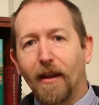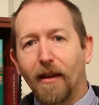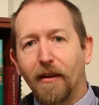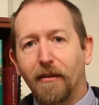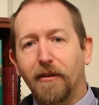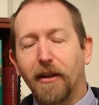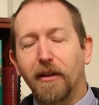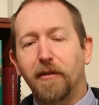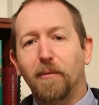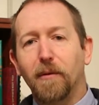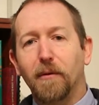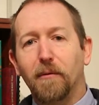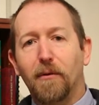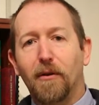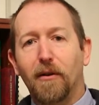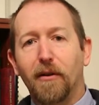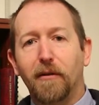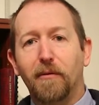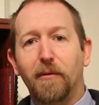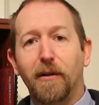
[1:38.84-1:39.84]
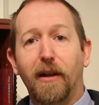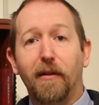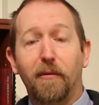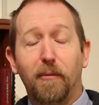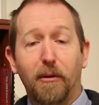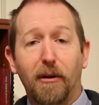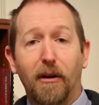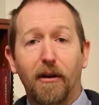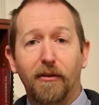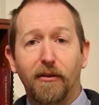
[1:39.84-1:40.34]
Assessment wise, we have
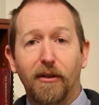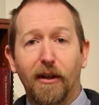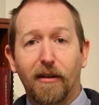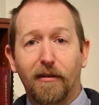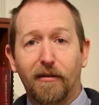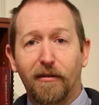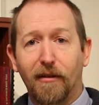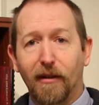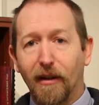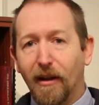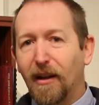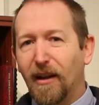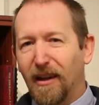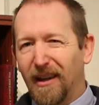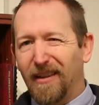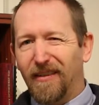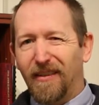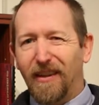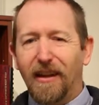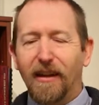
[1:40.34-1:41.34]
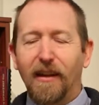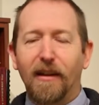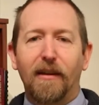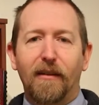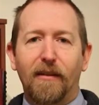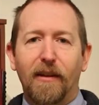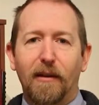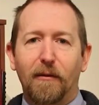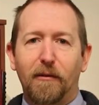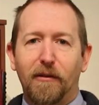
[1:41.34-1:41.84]
projects. They're,
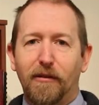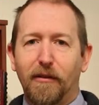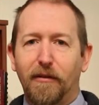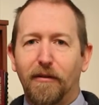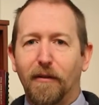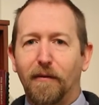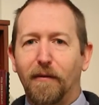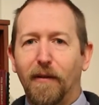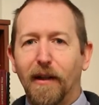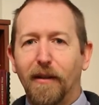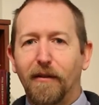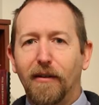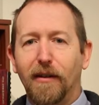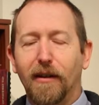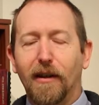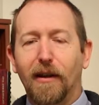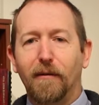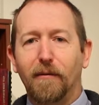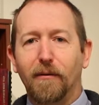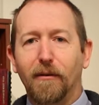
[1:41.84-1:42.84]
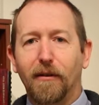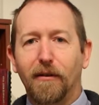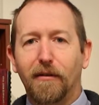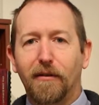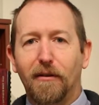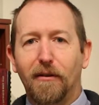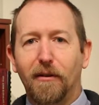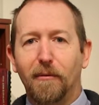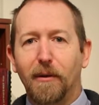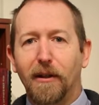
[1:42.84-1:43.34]
they're just a fancy name for an
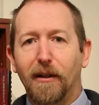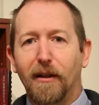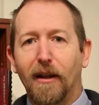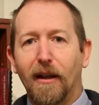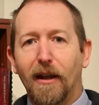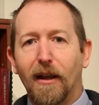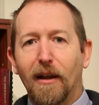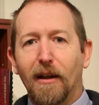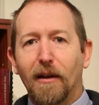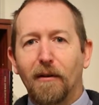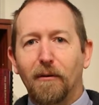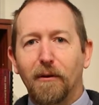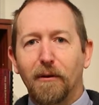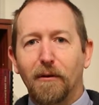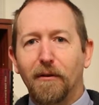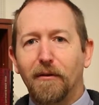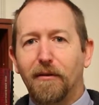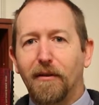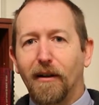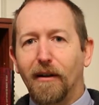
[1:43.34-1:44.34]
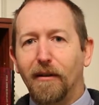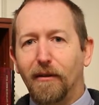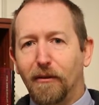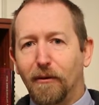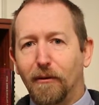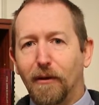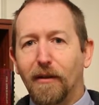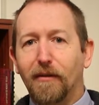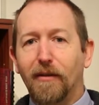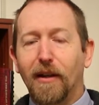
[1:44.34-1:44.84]
assignment. We also
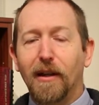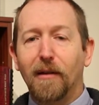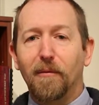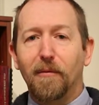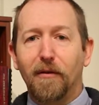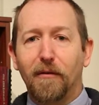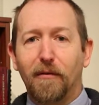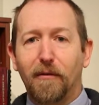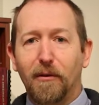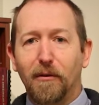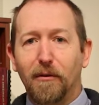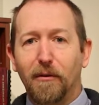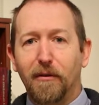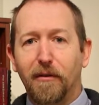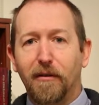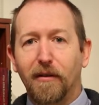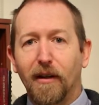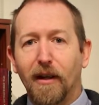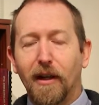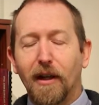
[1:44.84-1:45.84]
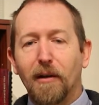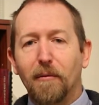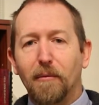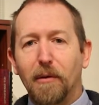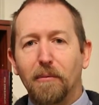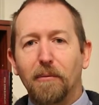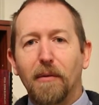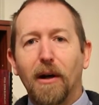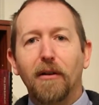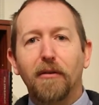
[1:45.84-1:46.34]
do exams, of course,
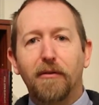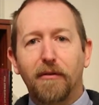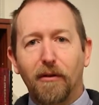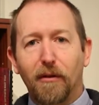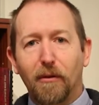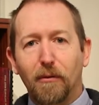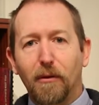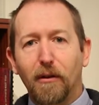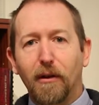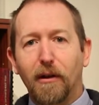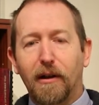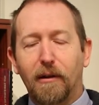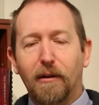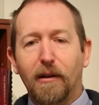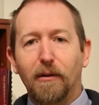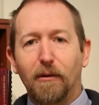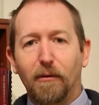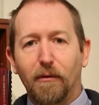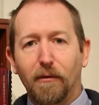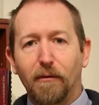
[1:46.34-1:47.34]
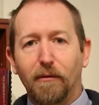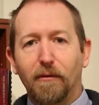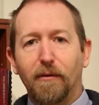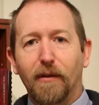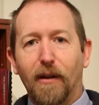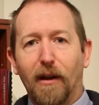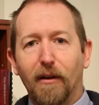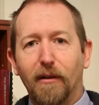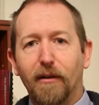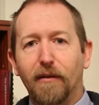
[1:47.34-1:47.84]
but most of the work you'll
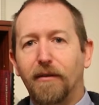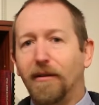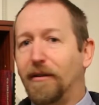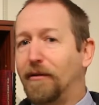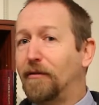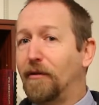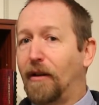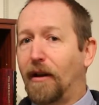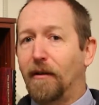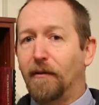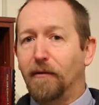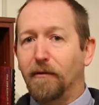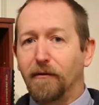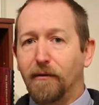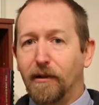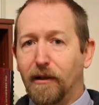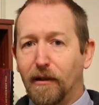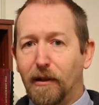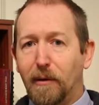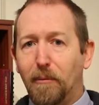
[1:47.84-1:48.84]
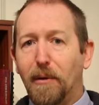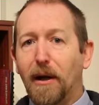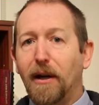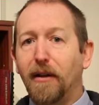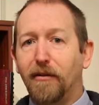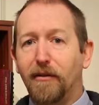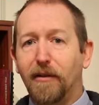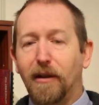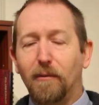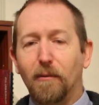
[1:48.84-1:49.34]
notice is really
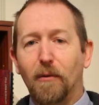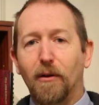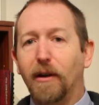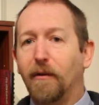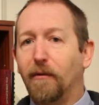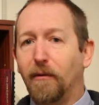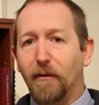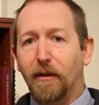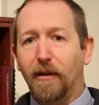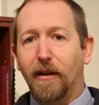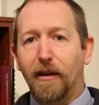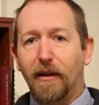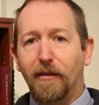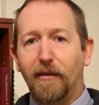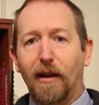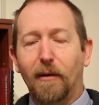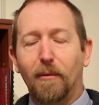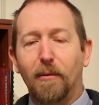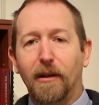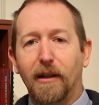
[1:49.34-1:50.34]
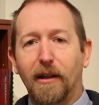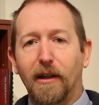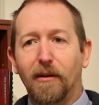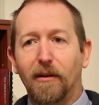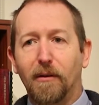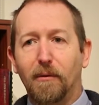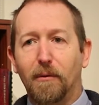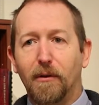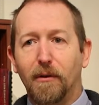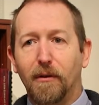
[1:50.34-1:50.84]
based in whatever is happening in
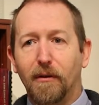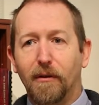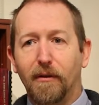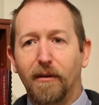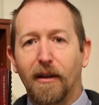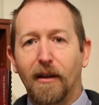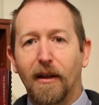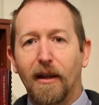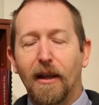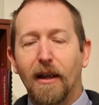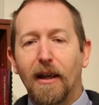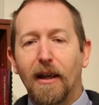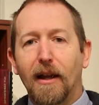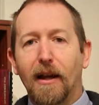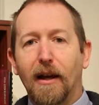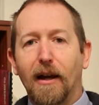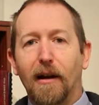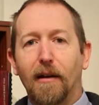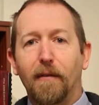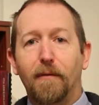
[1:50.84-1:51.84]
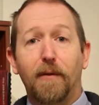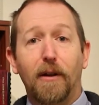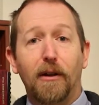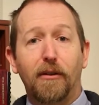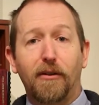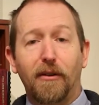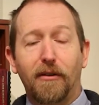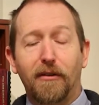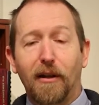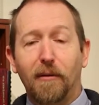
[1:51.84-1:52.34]
the world. Um,
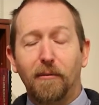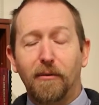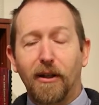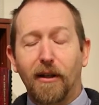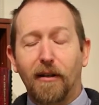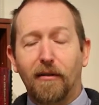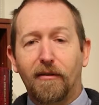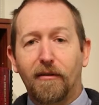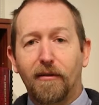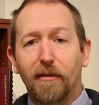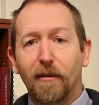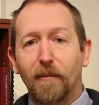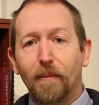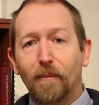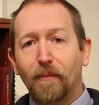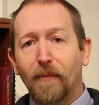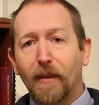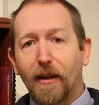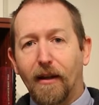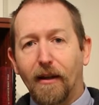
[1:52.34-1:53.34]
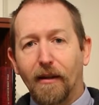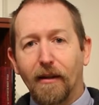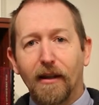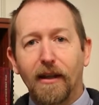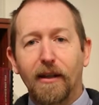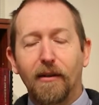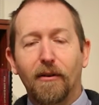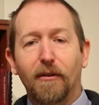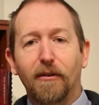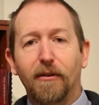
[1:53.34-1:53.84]
future subjects can
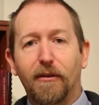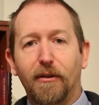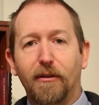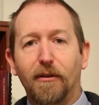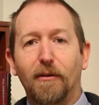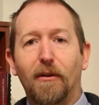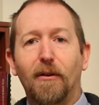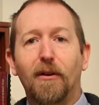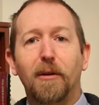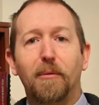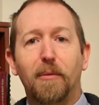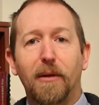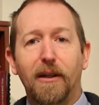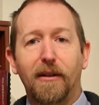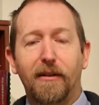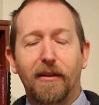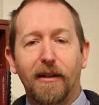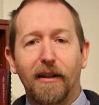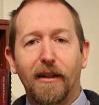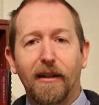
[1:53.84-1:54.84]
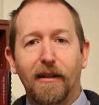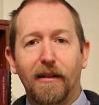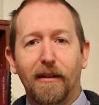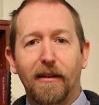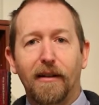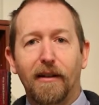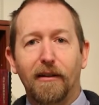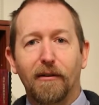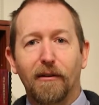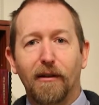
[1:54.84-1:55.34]
lead on to IPT
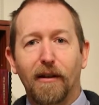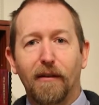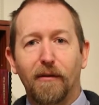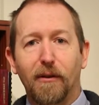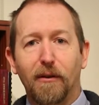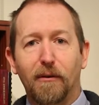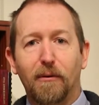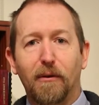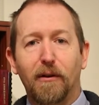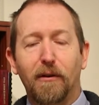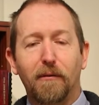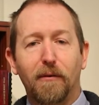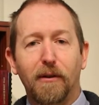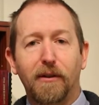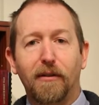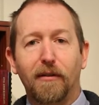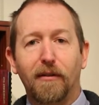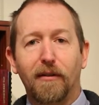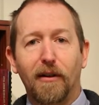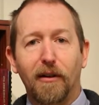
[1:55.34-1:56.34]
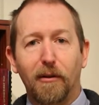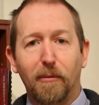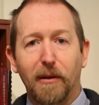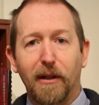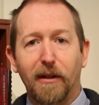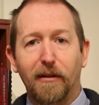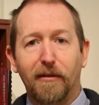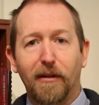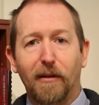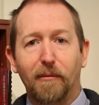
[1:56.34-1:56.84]
in year 11 and 12, which is an
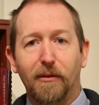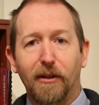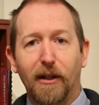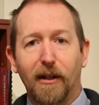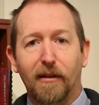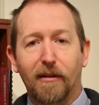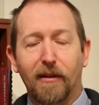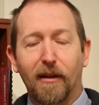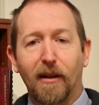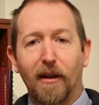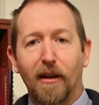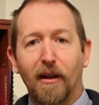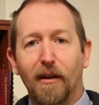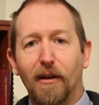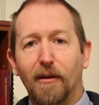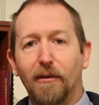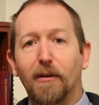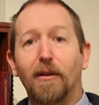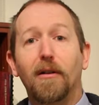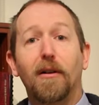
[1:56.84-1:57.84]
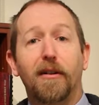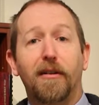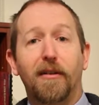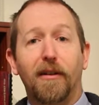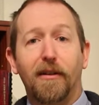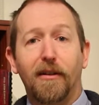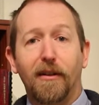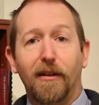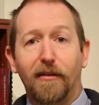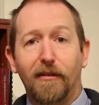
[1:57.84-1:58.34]
OP subject, or
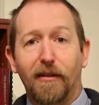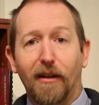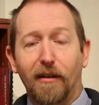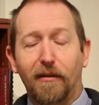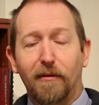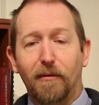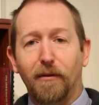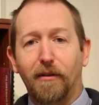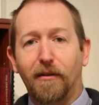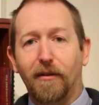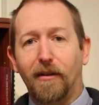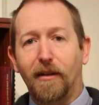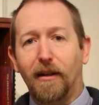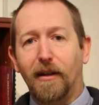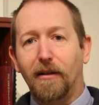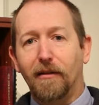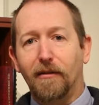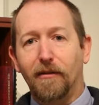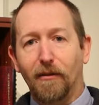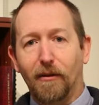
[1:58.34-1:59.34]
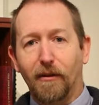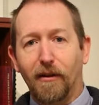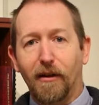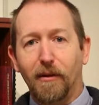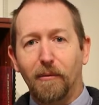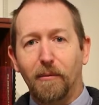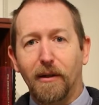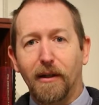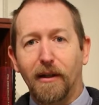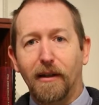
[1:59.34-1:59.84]
ICT SAS, which is
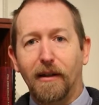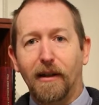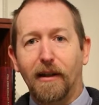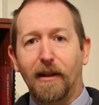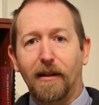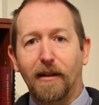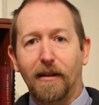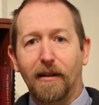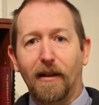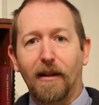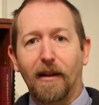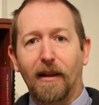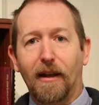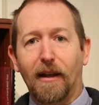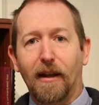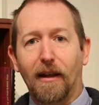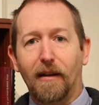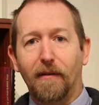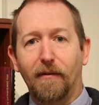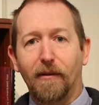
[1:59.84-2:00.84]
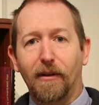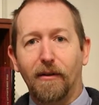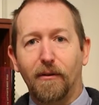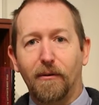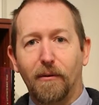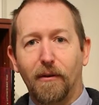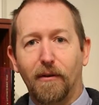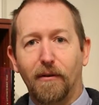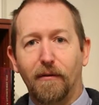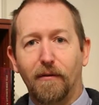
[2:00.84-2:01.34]
non-OP in 11 and
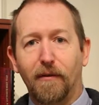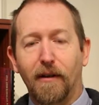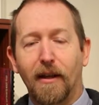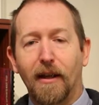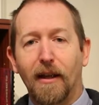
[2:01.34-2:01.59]
12.